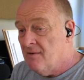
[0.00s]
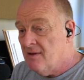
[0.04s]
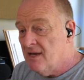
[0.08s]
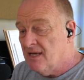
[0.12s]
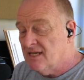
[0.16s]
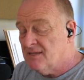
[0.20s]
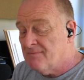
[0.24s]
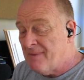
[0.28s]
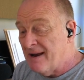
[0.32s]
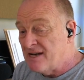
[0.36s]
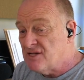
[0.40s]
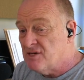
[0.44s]

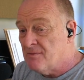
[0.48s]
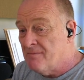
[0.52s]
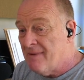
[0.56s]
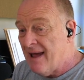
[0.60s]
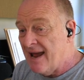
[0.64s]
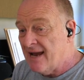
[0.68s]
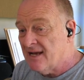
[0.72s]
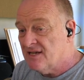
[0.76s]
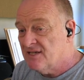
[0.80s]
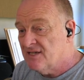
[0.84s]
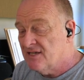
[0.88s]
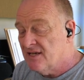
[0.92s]
expansion
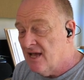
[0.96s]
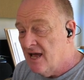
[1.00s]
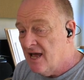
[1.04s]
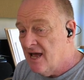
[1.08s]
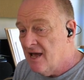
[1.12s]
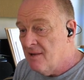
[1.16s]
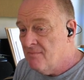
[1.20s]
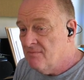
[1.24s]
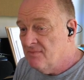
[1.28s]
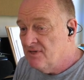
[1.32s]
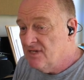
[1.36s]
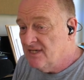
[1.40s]
packs
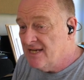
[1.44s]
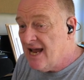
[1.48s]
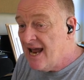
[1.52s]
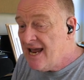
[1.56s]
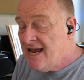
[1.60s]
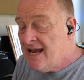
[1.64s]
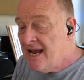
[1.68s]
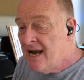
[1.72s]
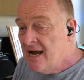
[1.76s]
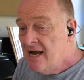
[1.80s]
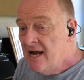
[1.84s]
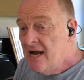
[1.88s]

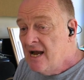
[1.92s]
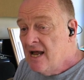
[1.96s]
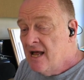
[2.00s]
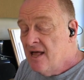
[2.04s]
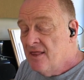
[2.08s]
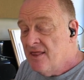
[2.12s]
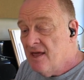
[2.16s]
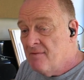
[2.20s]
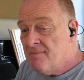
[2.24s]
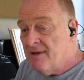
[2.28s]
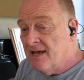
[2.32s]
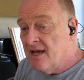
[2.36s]
today.
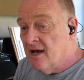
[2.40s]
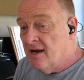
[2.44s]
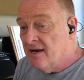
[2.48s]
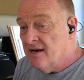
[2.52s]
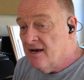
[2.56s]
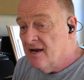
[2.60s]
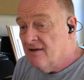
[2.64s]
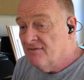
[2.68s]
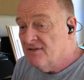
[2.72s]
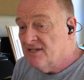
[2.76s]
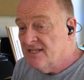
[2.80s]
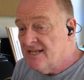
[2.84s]
They've been kind
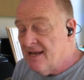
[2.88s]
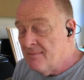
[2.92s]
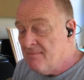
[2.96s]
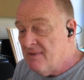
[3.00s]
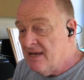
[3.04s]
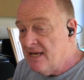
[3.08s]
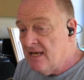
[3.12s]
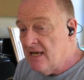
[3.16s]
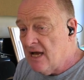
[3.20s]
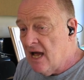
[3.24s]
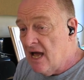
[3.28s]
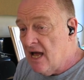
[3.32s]
enough to send
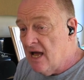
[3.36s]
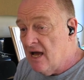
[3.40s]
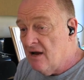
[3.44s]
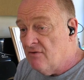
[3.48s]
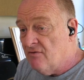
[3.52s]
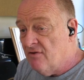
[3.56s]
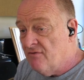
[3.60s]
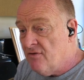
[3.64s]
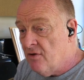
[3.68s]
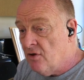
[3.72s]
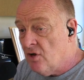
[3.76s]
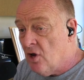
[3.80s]
me
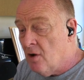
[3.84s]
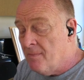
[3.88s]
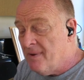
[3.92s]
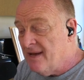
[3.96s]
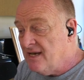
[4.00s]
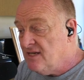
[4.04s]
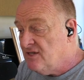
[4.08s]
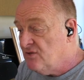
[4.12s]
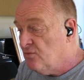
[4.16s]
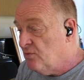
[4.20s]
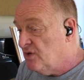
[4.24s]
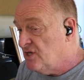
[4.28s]
review
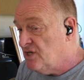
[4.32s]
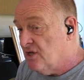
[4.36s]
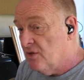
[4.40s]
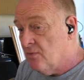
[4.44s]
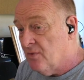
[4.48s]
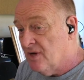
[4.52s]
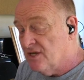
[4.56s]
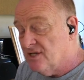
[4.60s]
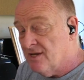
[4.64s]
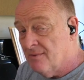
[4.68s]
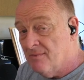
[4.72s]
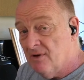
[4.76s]
copies, which are the
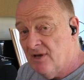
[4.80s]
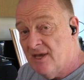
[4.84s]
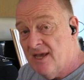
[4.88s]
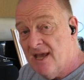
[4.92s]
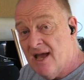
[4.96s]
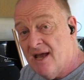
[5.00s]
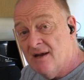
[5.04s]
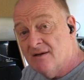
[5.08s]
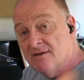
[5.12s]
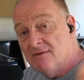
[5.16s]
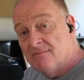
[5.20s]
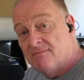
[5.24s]
ones I'm looking
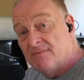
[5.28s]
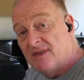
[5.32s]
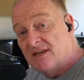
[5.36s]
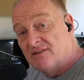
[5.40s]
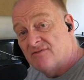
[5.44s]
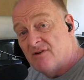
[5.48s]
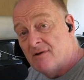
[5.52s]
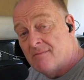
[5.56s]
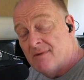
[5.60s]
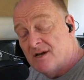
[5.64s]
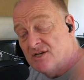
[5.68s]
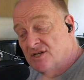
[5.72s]
at. Thanks
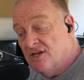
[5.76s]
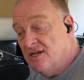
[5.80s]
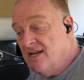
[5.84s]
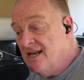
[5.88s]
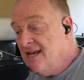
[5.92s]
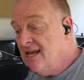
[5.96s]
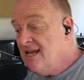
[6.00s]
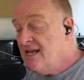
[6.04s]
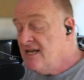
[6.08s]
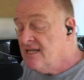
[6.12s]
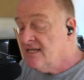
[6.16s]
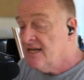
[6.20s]
very much
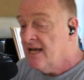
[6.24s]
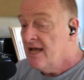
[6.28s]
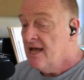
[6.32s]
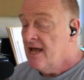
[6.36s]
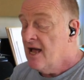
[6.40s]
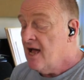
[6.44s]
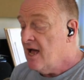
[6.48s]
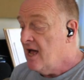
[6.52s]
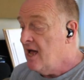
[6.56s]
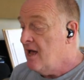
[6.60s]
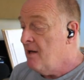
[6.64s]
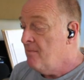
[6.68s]
indeed.
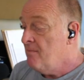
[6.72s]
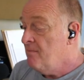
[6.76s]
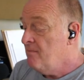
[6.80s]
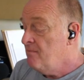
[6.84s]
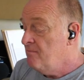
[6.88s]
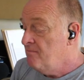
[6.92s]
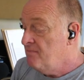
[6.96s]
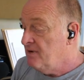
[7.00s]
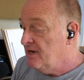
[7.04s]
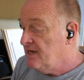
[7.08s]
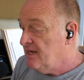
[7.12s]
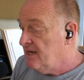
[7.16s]

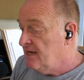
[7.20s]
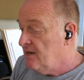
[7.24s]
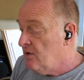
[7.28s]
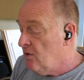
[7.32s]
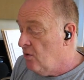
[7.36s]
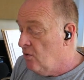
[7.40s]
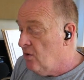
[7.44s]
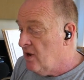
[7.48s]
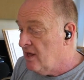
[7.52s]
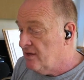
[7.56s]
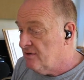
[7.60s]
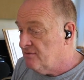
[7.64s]
But in
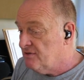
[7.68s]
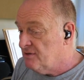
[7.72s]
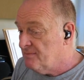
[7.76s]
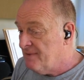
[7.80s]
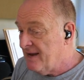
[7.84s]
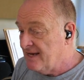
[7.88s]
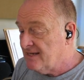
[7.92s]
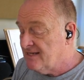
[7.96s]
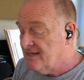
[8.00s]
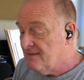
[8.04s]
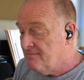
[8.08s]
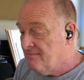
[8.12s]
all other
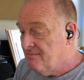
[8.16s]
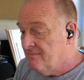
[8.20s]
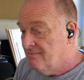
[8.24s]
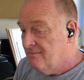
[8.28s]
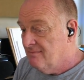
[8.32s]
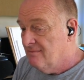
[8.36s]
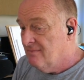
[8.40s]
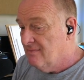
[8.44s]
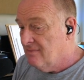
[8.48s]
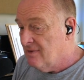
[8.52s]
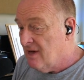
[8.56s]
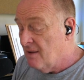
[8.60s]
respects, I'm
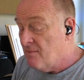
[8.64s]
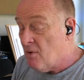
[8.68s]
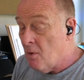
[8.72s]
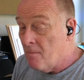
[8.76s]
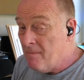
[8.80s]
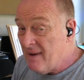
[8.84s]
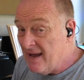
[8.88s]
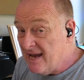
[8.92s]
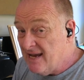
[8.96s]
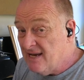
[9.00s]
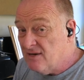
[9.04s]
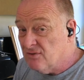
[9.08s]
not
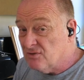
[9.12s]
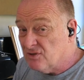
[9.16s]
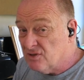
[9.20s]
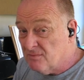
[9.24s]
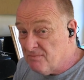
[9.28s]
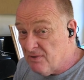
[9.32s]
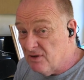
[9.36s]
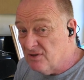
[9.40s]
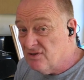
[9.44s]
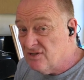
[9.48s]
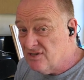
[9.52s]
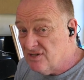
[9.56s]
paid or
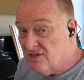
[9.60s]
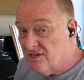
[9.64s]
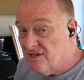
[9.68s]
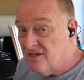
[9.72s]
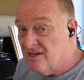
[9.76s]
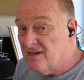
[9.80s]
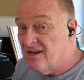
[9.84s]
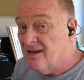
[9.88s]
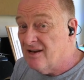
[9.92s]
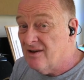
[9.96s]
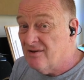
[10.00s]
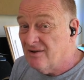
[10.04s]
sponsored,
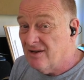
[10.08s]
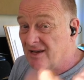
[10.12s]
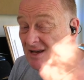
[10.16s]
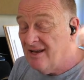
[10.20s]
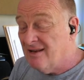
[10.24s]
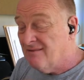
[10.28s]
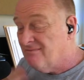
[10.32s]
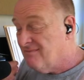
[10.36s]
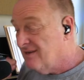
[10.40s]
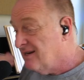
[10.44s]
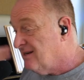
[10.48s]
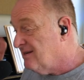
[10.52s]
and I don't
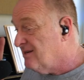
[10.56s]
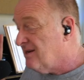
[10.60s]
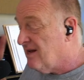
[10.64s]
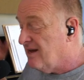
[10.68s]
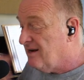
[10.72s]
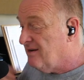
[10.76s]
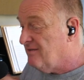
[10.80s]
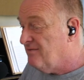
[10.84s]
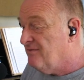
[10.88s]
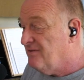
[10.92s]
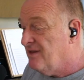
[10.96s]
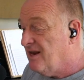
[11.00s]
get any
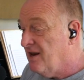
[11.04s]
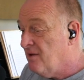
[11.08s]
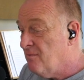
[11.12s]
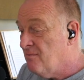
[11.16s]
kind of, you